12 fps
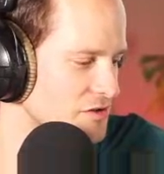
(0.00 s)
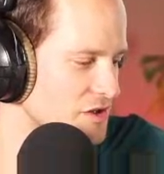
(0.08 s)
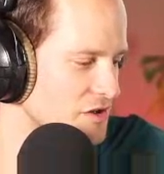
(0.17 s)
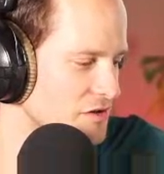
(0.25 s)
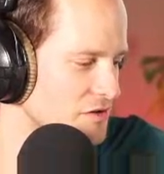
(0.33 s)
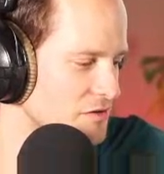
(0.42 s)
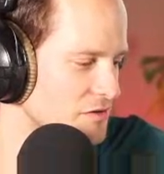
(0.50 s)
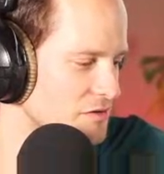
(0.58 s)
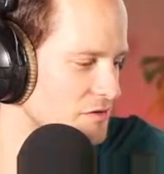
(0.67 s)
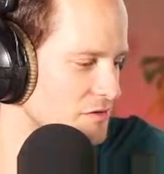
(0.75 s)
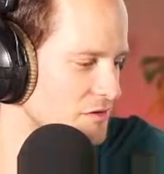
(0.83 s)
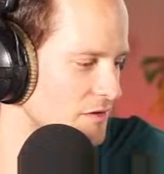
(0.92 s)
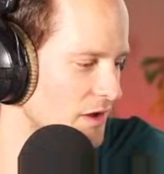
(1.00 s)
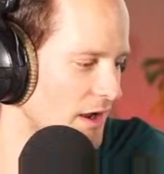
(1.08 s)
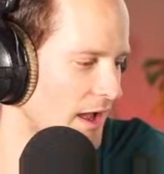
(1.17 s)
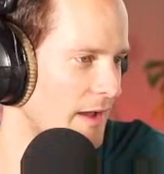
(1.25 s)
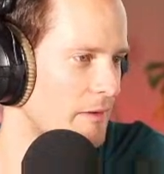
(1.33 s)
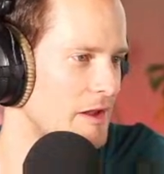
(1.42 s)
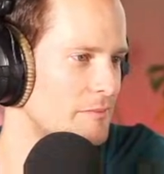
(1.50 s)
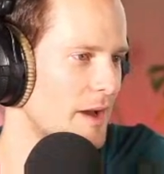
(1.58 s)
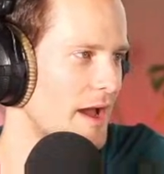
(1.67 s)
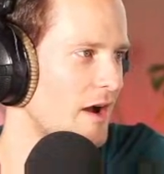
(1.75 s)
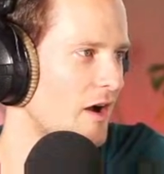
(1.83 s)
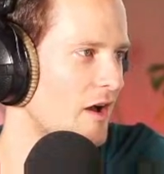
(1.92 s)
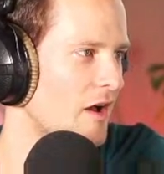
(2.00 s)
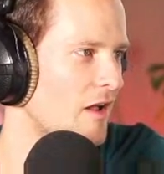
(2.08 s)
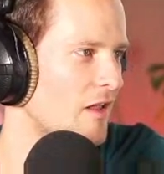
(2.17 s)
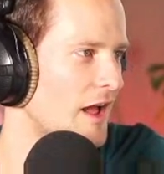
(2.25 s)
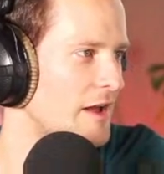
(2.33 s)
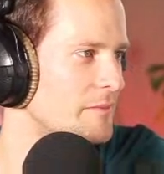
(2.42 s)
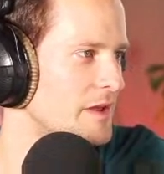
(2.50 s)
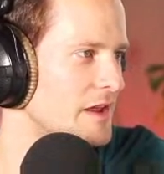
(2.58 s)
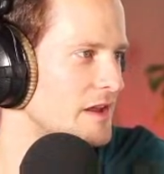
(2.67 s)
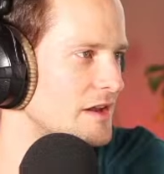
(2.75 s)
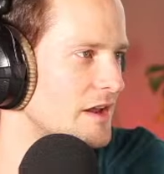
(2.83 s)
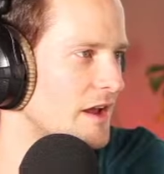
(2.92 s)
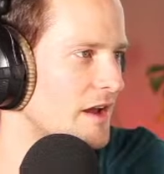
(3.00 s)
you. And by all, I mean,